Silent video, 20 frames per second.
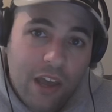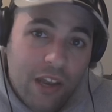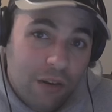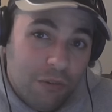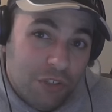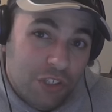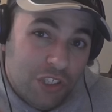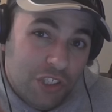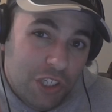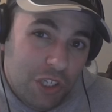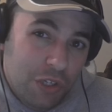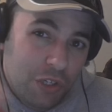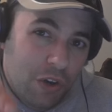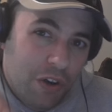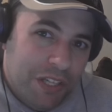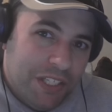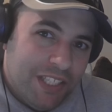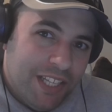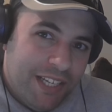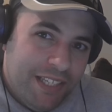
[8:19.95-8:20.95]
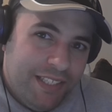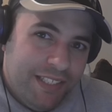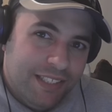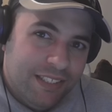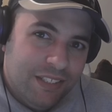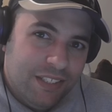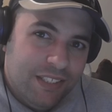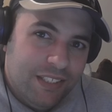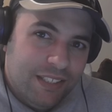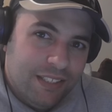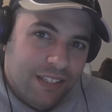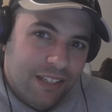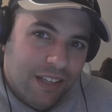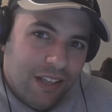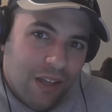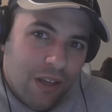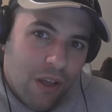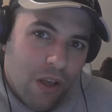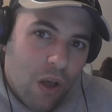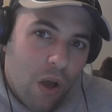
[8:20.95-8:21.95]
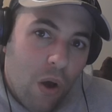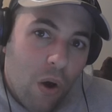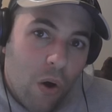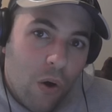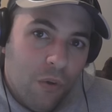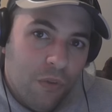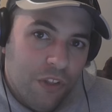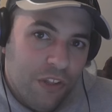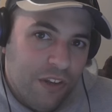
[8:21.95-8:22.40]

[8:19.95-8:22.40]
And I'll see you guys later on